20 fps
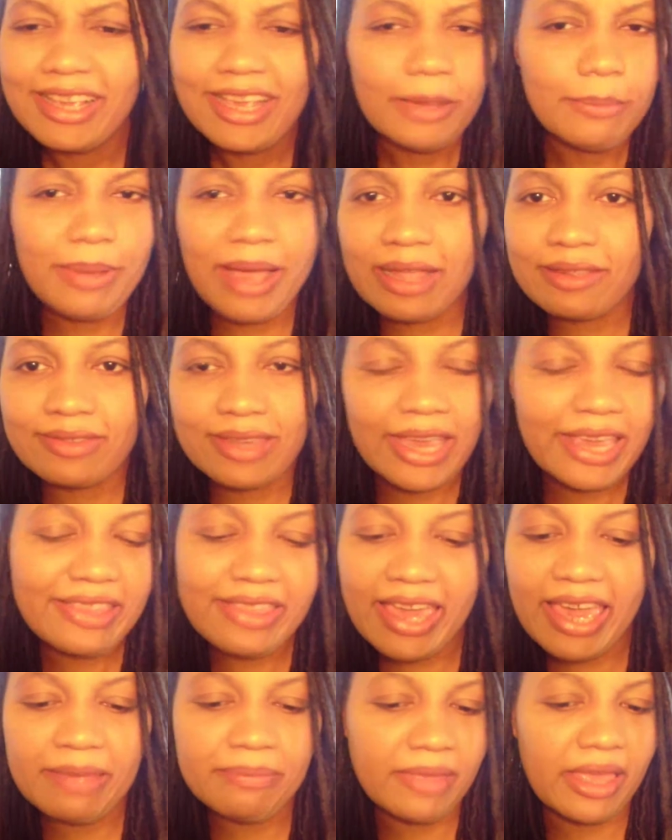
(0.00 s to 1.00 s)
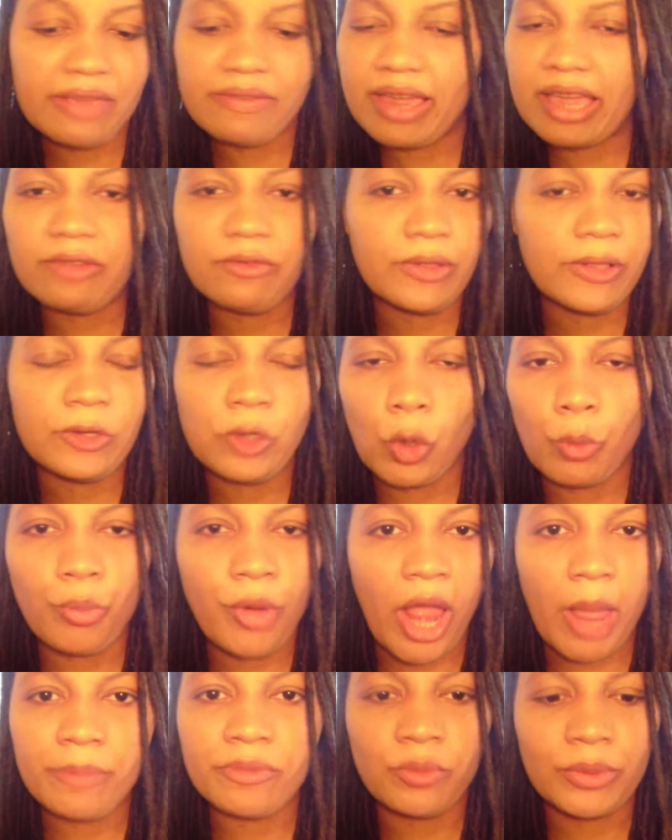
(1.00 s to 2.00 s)
But outside of that, I've got really no
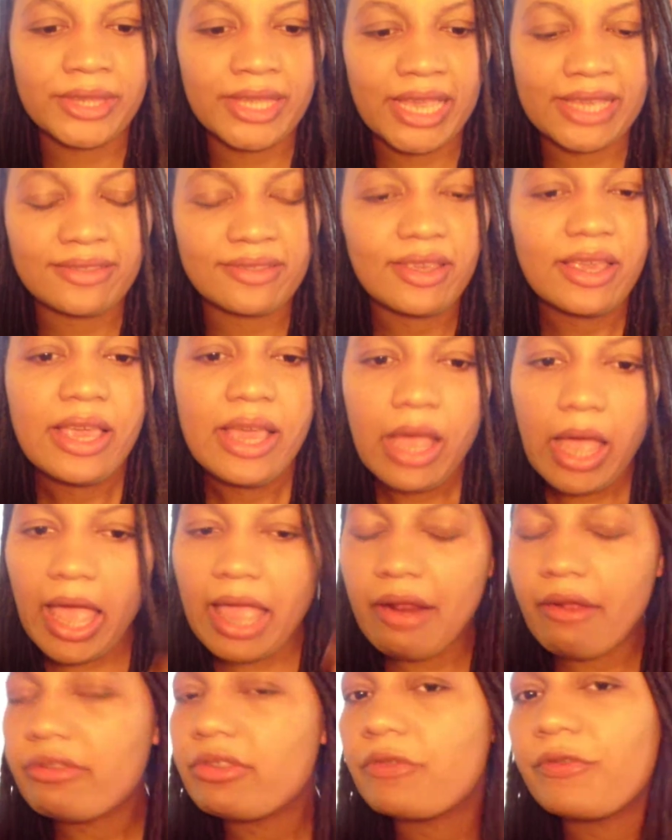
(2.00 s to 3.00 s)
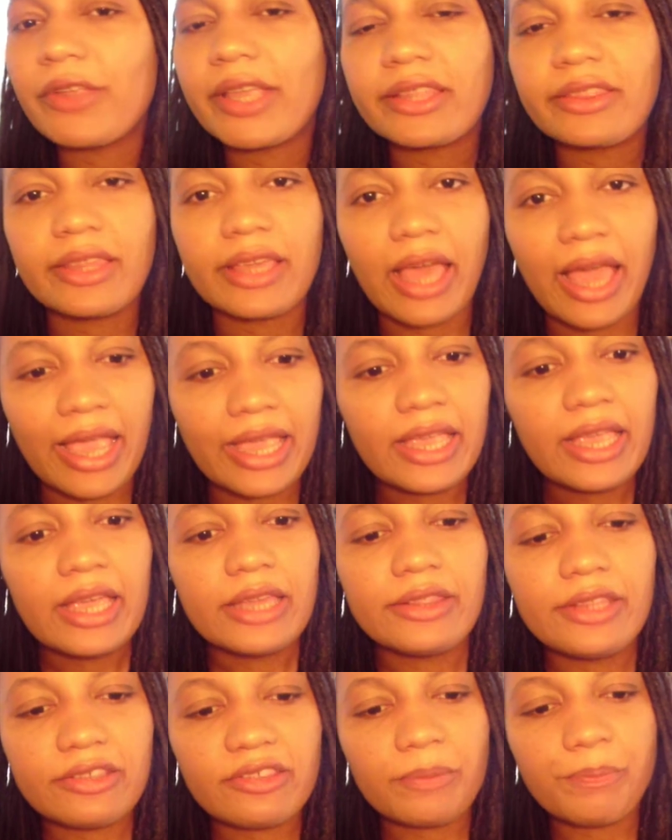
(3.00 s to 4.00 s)
problems with this. I also feel like the, I,
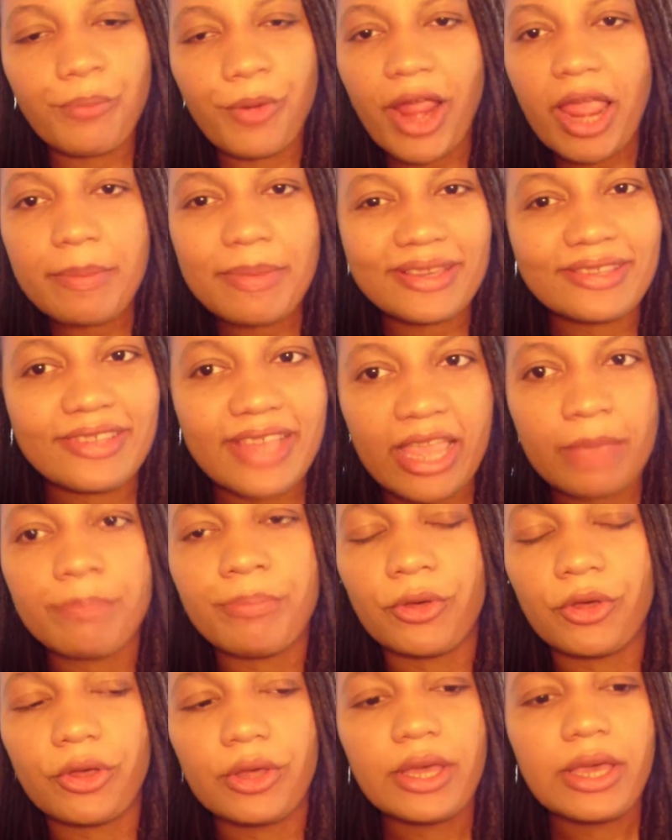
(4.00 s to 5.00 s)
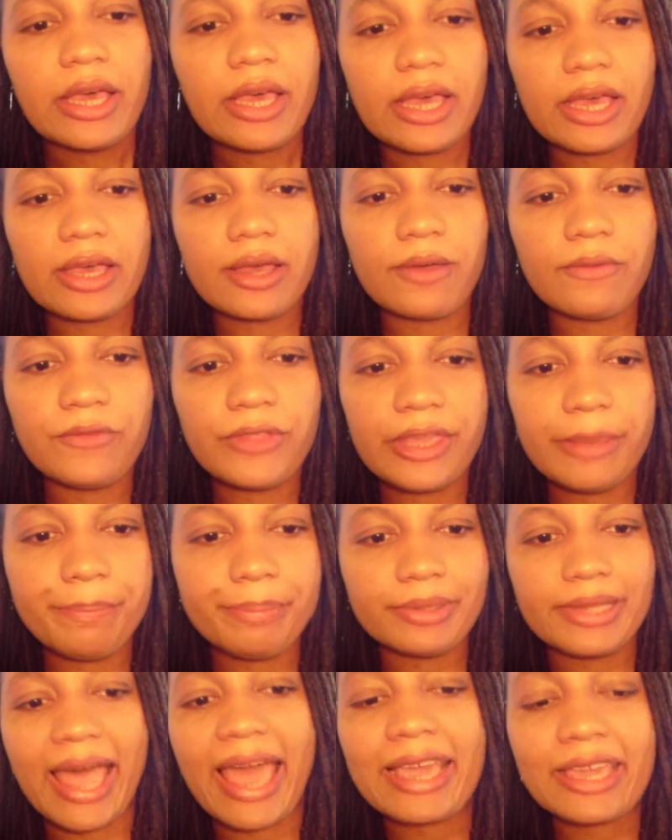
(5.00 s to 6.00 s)
this is a prime example of the
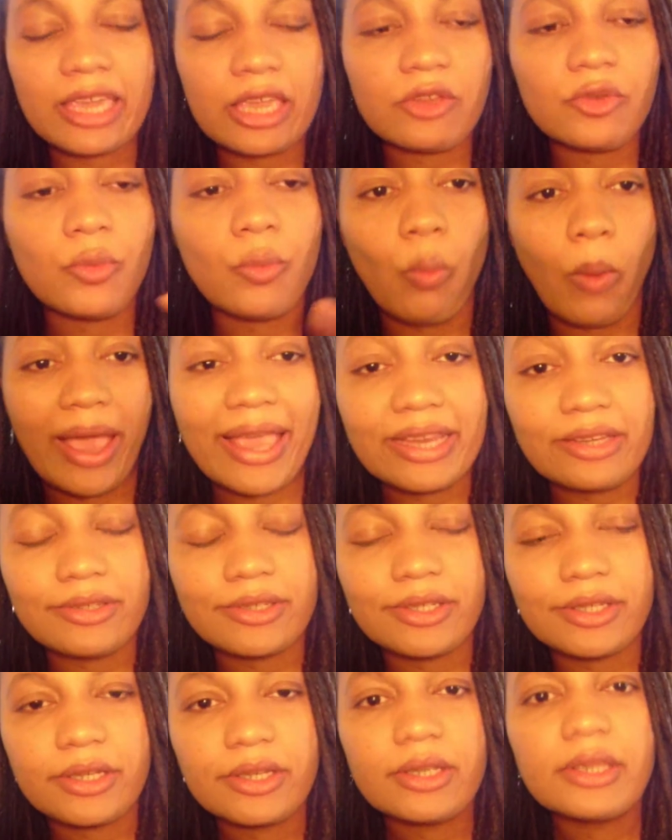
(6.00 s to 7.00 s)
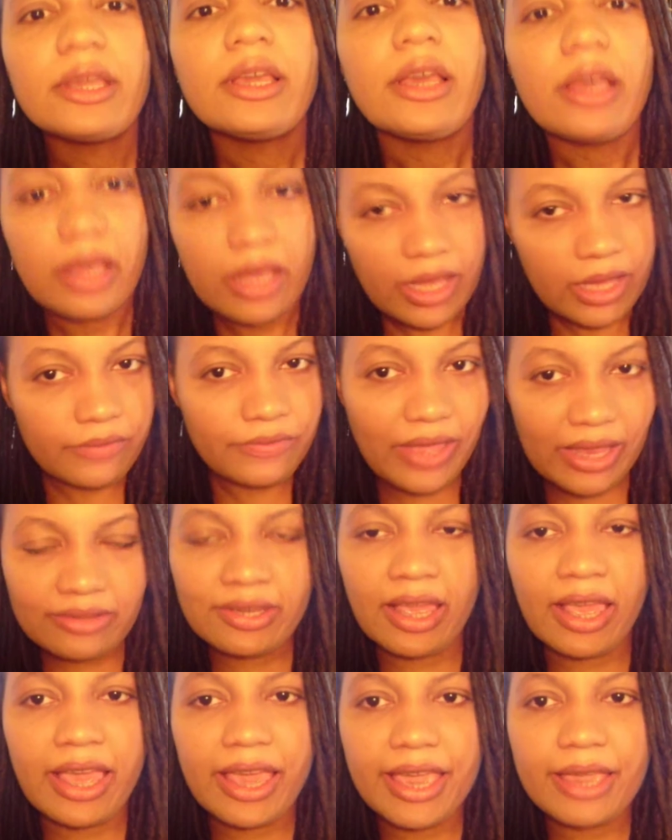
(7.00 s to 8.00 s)
black and white of that
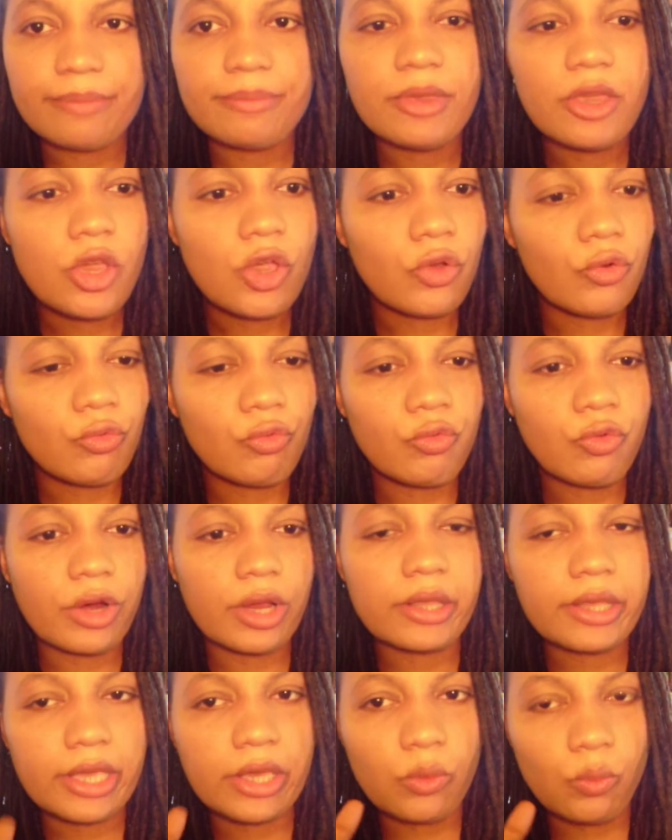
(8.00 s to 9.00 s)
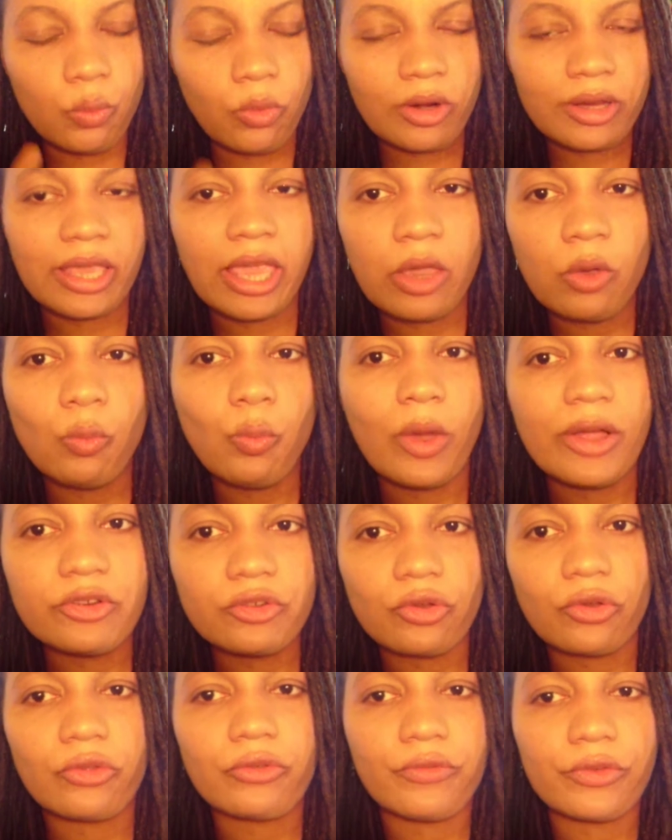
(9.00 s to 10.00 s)
time really working
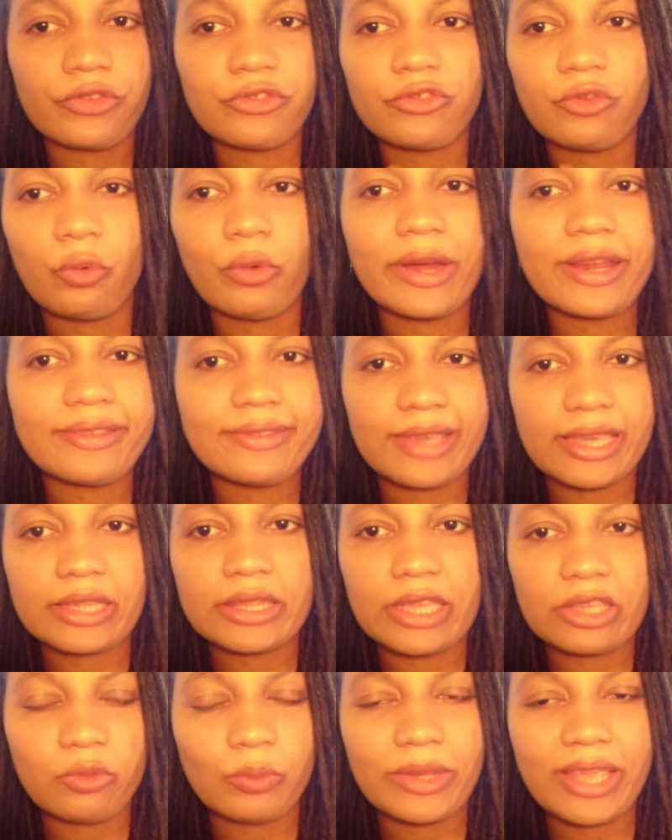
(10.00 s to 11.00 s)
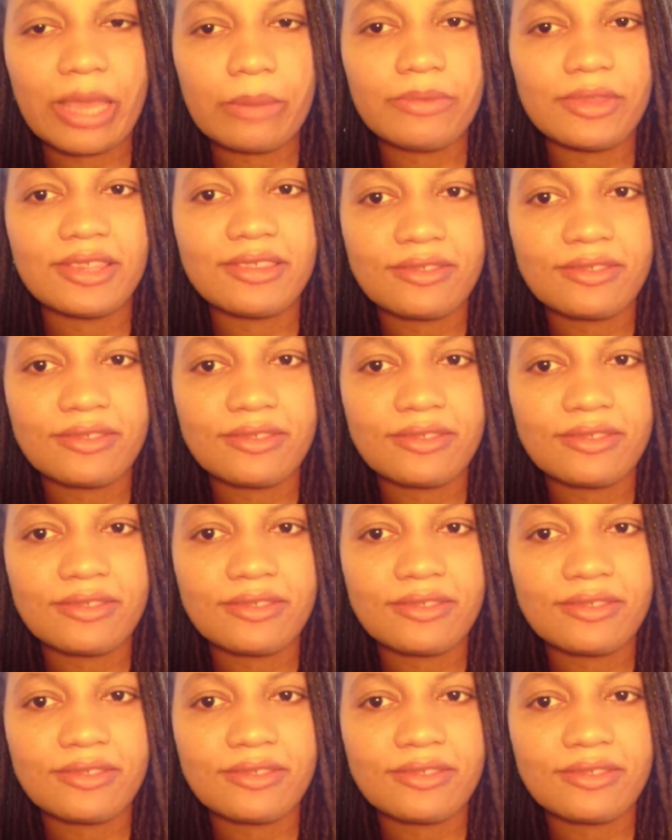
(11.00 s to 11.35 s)
wonders for stories like this when it came to the